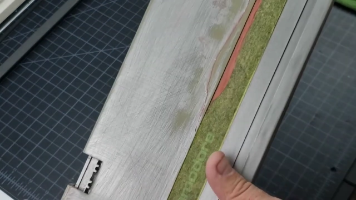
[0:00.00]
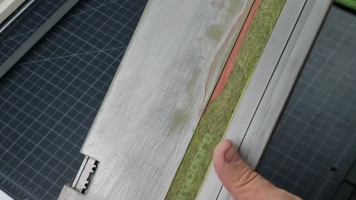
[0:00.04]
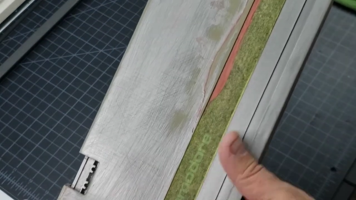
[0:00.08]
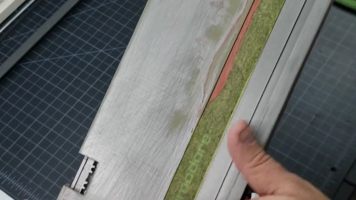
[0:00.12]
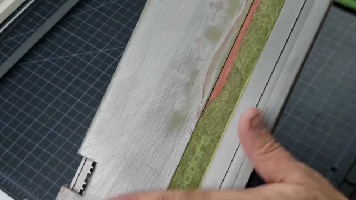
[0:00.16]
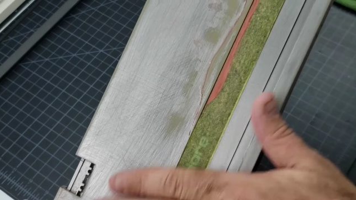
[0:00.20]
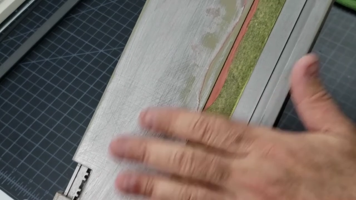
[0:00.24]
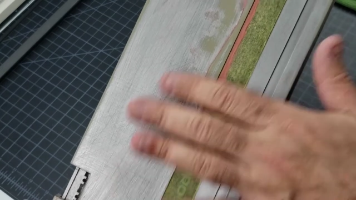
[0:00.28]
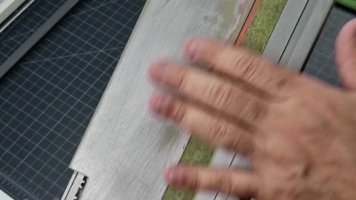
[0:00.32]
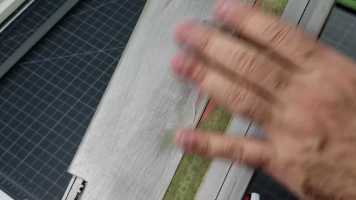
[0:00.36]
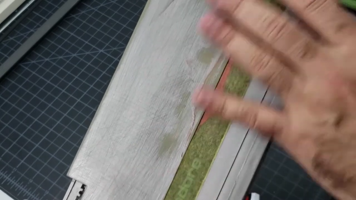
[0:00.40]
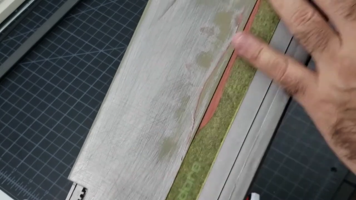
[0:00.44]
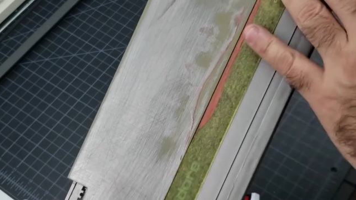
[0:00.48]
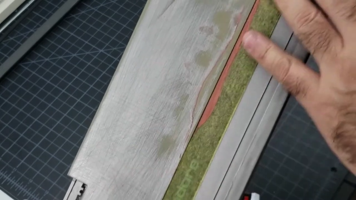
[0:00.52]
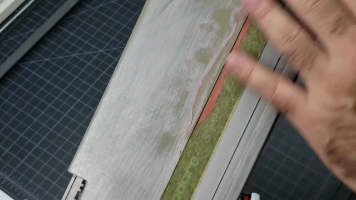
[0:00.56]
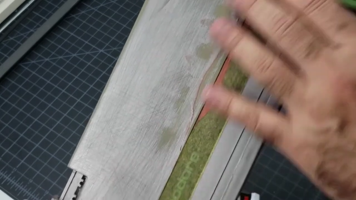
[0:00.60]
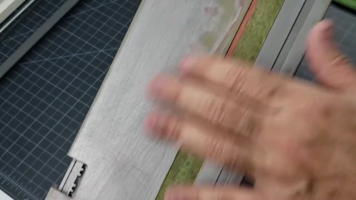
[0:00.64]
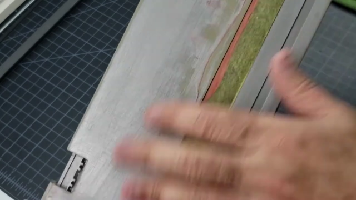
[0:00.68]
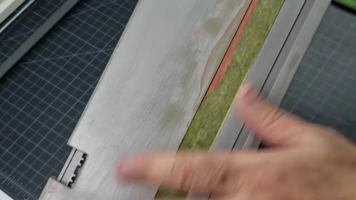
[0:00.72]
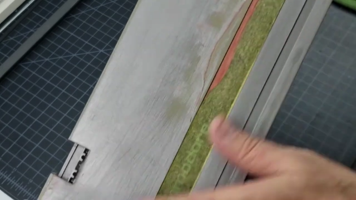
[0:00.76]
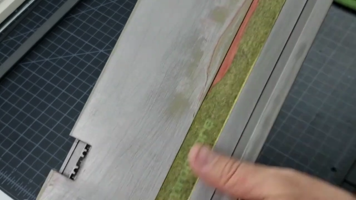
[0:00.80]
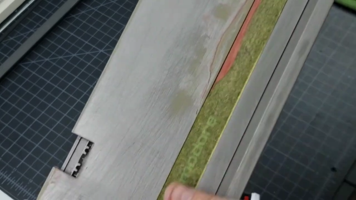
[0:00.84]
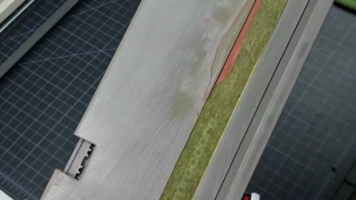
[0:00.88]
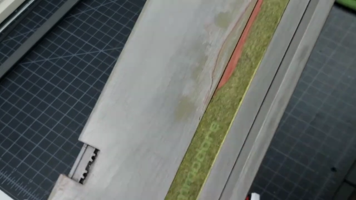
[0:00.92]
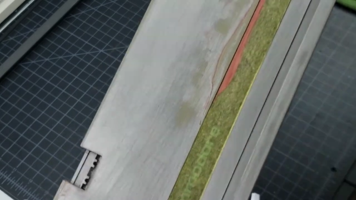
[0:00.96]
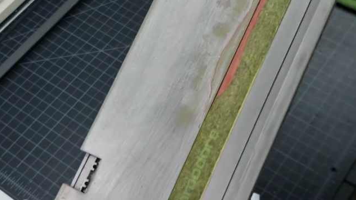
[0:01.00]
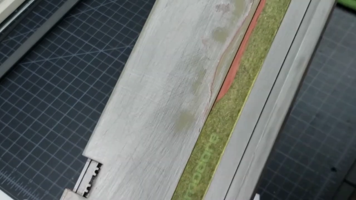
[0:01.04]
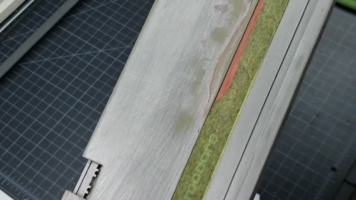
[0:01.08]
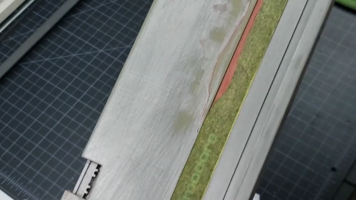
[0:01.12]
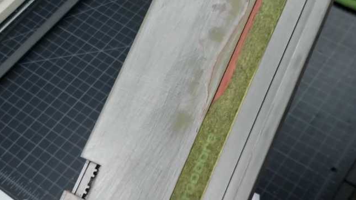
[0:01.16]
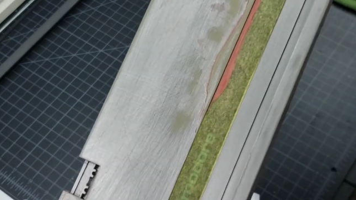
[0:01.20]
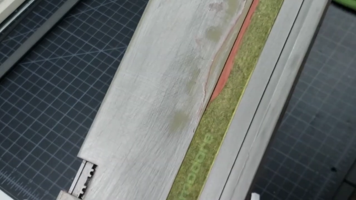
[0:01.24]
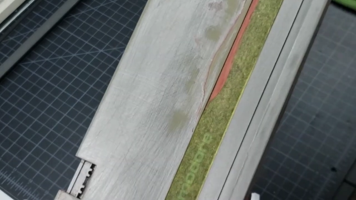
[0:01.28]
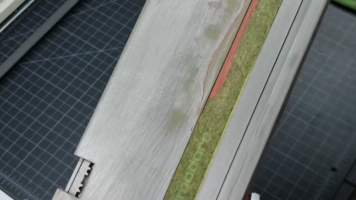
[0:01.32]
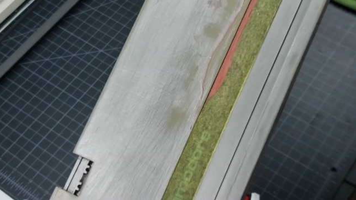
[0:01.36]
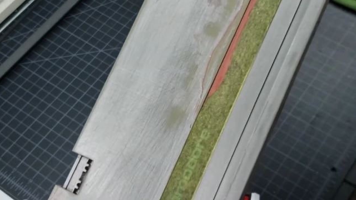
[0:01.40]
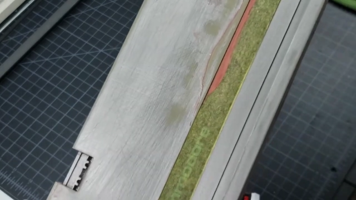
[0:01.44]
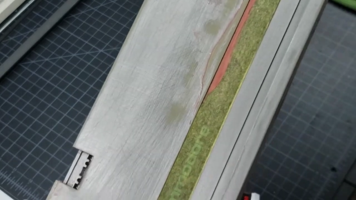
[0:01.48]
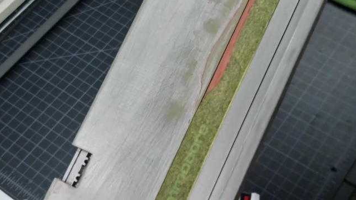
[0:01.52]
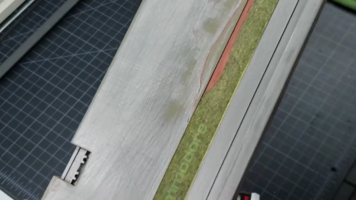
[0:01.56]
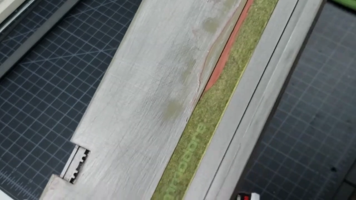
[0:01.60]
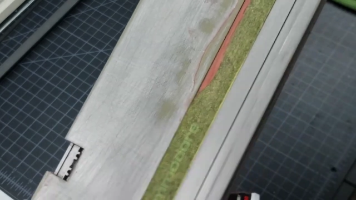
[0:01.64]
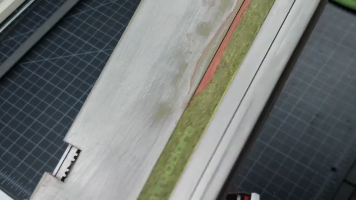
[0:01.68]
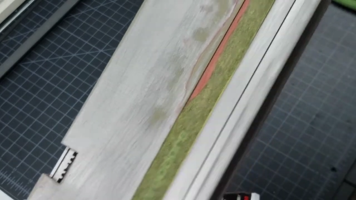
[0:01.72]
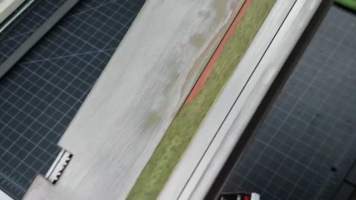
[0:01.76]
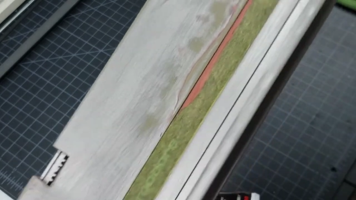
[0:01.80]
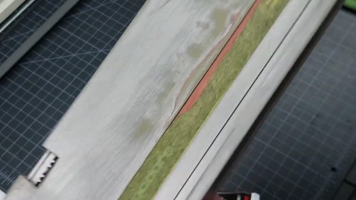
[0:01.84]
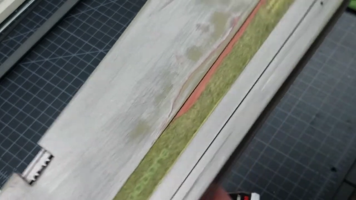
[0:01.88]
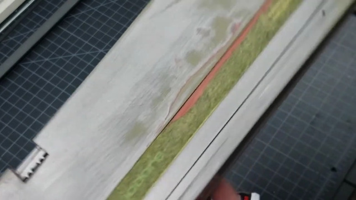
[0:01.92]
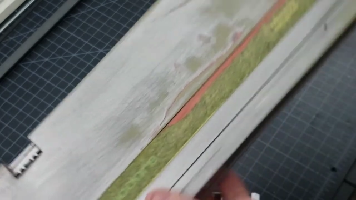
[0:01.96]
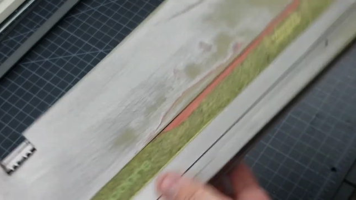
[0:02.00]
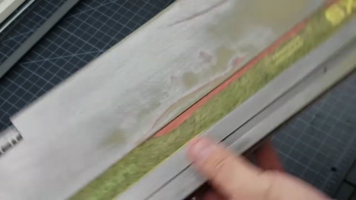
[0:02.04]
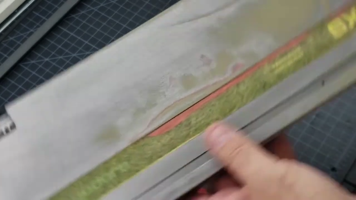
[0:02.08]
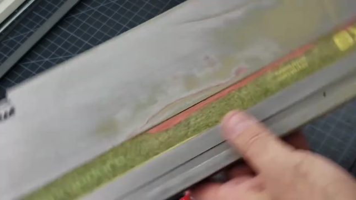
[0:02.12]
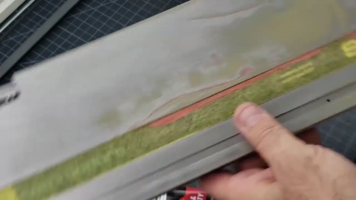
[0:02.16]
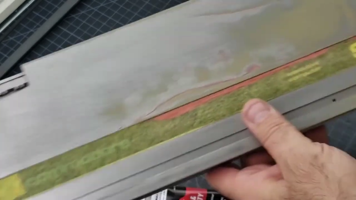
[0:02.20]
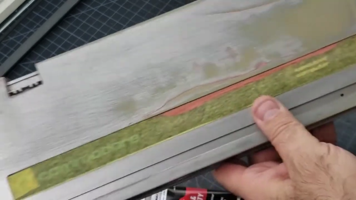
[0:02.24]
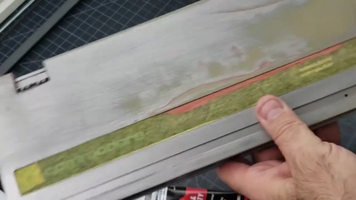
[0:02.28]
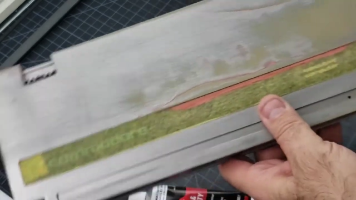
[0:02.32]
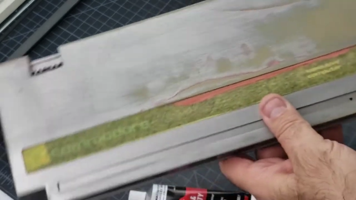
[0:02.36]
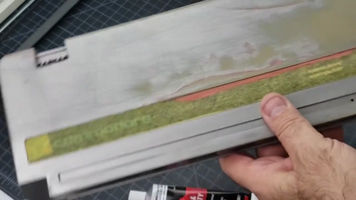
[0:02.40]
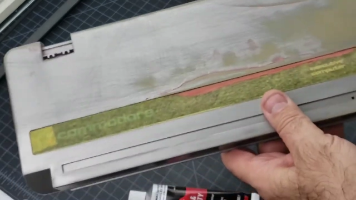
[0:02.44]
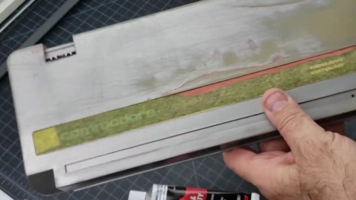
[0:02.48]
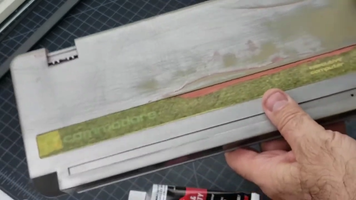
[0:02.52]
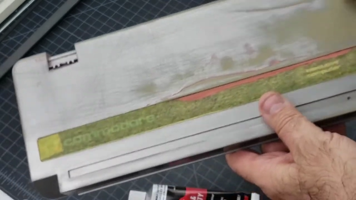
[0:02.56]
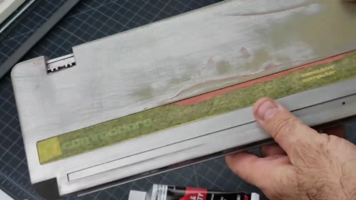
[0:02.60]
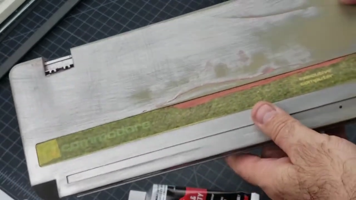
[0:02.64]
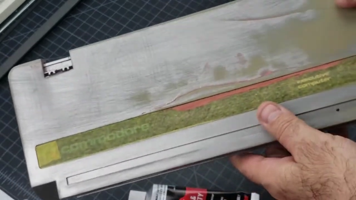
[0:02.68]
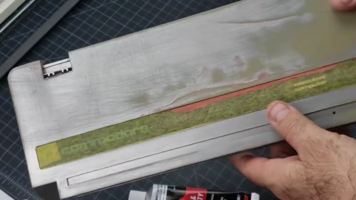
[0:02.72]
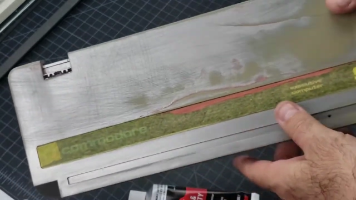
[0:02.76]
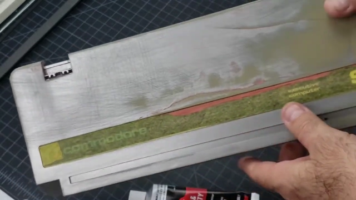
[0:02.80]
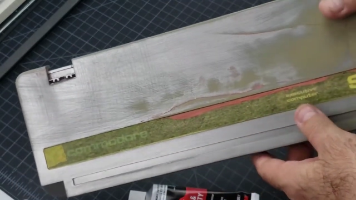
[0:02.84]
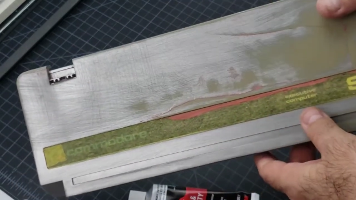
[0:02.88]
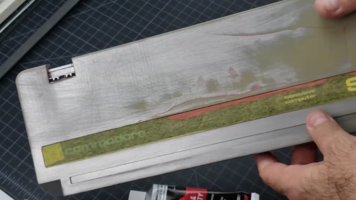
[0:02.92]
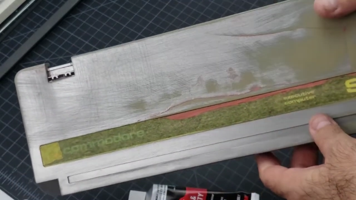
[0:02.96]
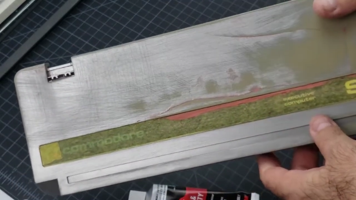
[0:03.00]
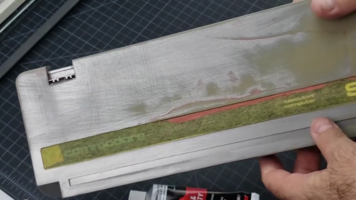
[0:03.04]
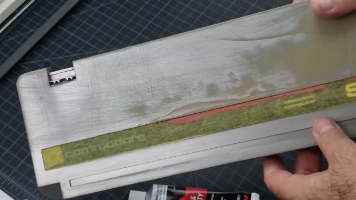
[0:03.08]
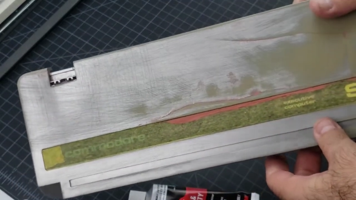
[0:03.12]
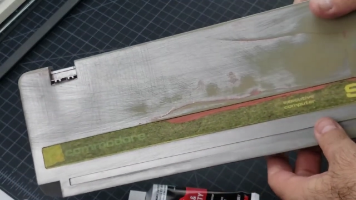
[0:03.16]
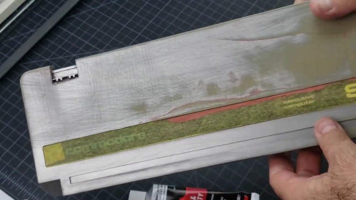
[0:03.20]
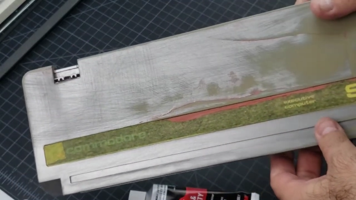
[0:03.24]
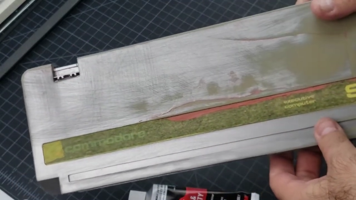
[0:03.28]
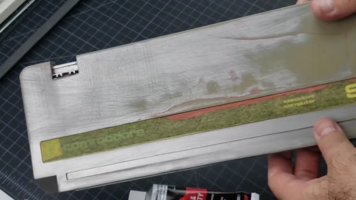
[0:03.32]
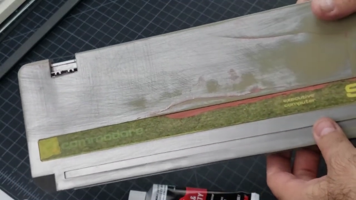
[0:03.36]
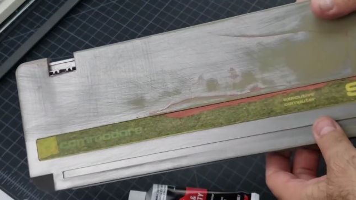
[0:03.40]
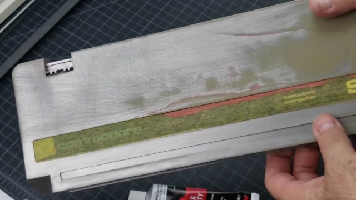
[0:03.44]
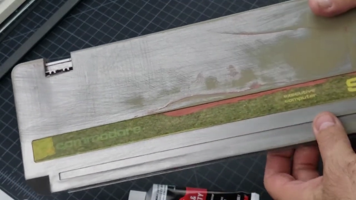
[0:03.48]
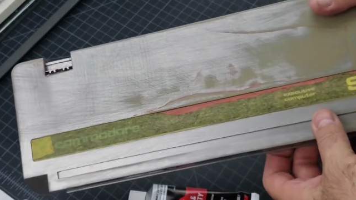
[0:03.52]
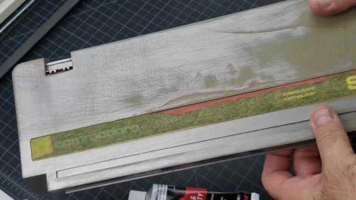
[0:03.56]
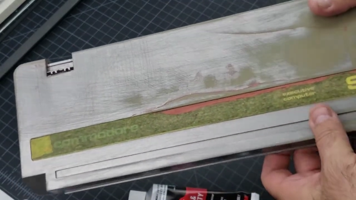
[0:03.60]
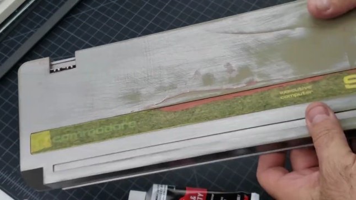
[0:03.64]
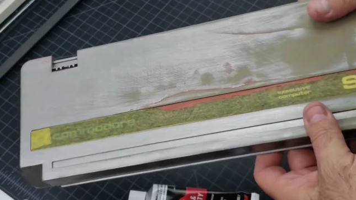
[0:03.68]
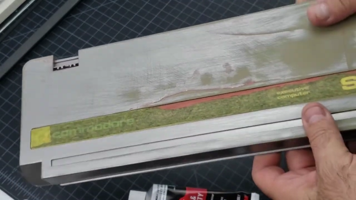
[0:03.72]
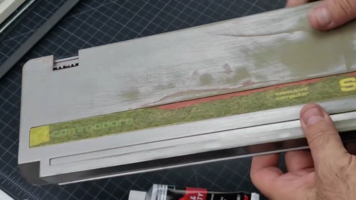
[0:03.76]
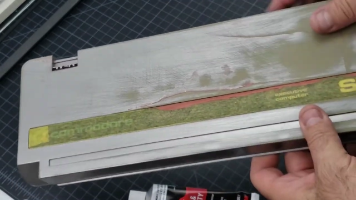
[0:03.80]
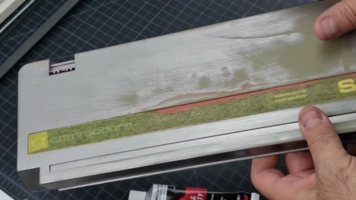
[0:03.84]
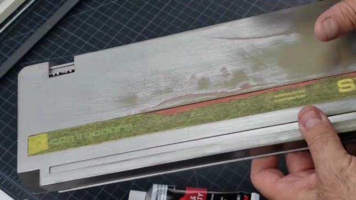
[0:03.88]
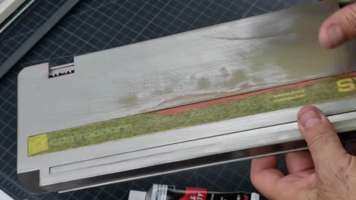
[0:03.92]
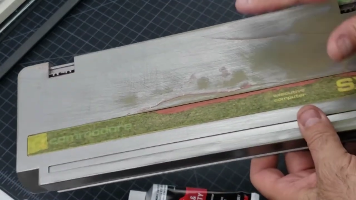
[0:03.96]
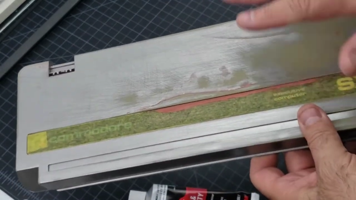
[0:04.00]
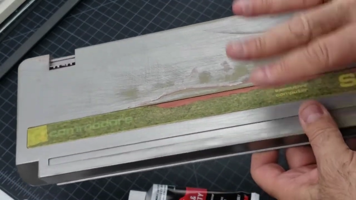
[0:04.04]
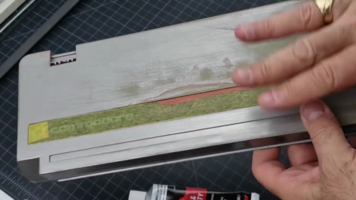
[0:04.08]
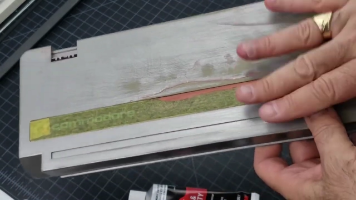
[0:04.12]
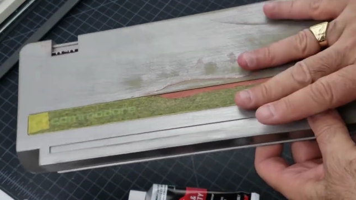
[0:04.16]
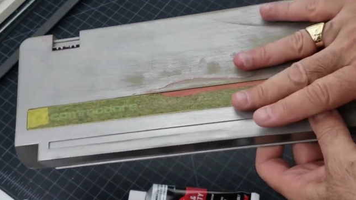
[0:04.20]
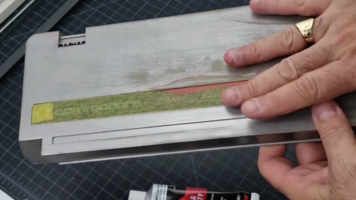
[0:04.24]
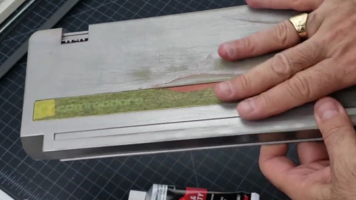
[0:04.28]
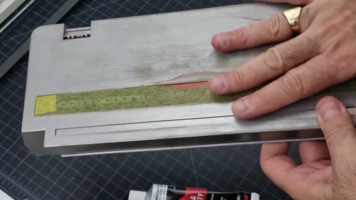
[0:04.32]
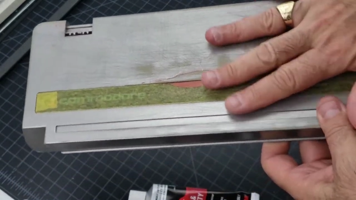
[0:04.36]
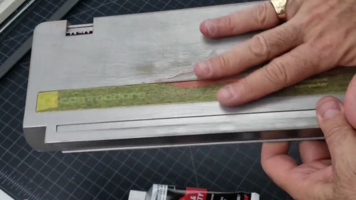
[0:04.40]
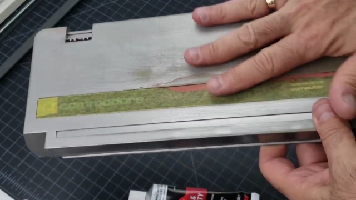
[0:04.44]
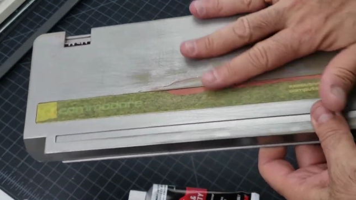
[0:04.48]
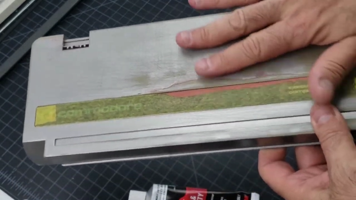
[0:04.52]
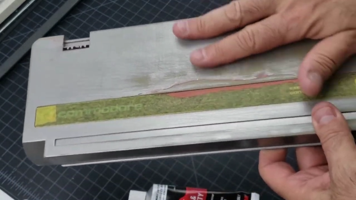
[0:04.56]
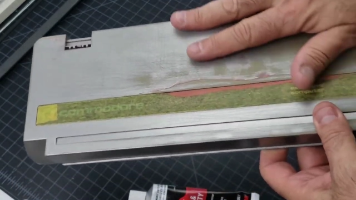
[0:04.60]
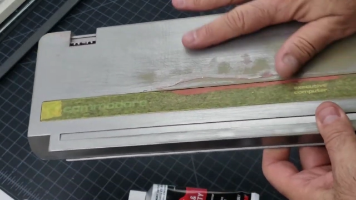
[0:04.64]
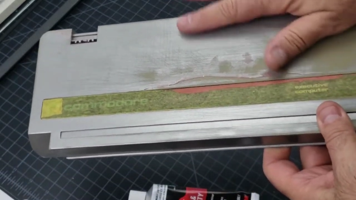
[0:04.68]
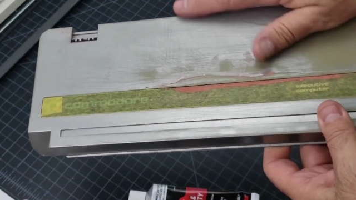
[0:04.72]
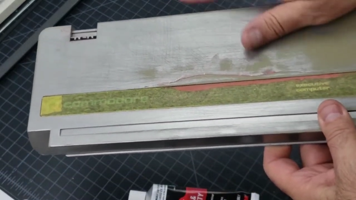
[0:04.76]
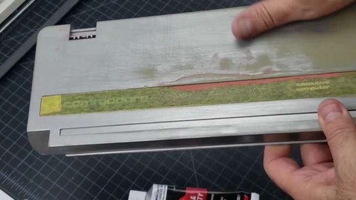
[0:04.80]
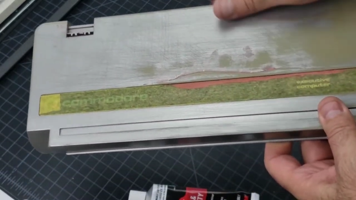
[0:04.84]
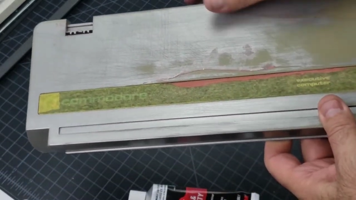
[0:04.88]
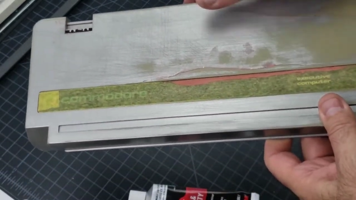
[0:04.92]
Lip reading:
(no speaker visible)